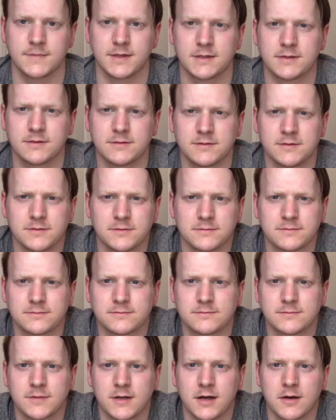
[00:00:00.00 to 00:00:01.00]
don't know.
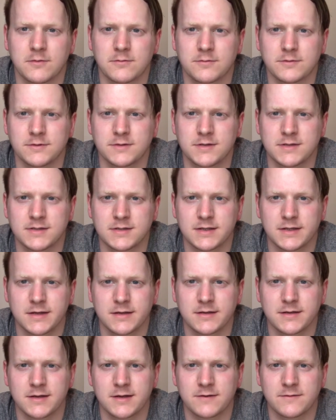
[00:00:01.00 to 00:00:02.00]
I would
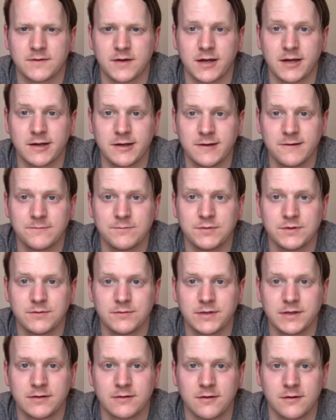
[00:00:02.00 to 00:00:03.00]
say that I have been
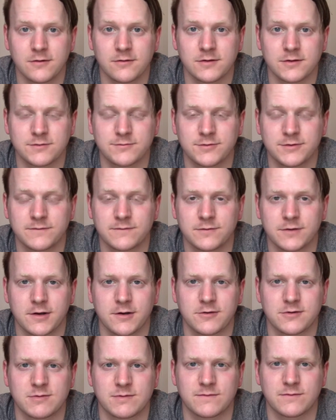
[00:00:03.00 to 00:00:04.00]
awake longer than 24
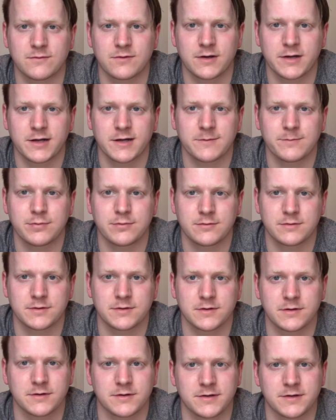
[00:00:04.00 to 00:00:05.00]
hours before. I have pulled an
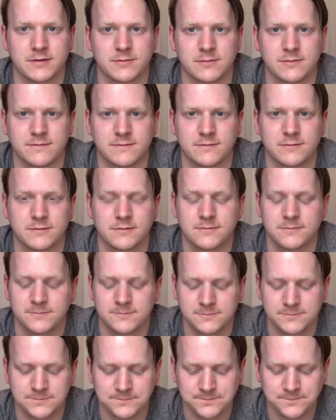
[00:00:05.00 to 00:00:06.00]
all-nighter before.
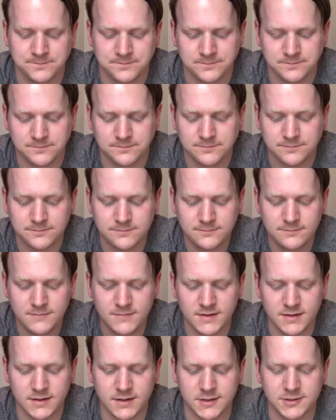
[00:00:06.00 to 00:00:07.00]

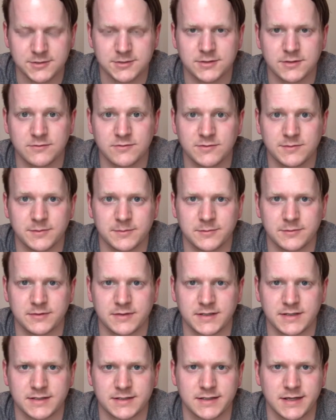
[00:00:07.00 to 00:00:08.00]
I just don't remember
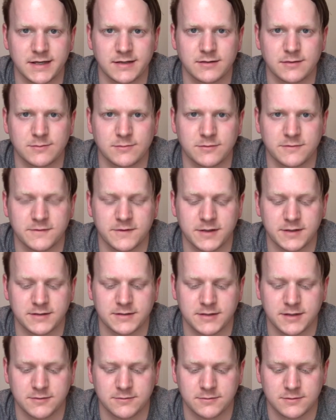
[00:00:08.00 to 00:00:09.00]
the exact number of X
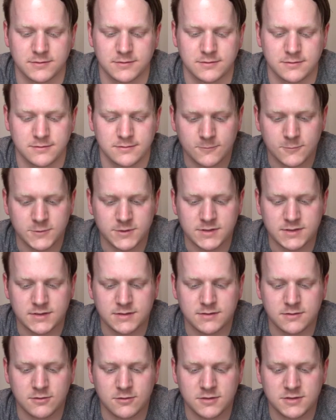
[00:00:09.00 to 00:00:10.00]
hours. What's the
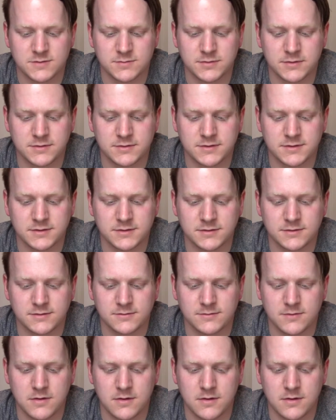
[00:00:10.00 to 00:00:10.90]
tallest building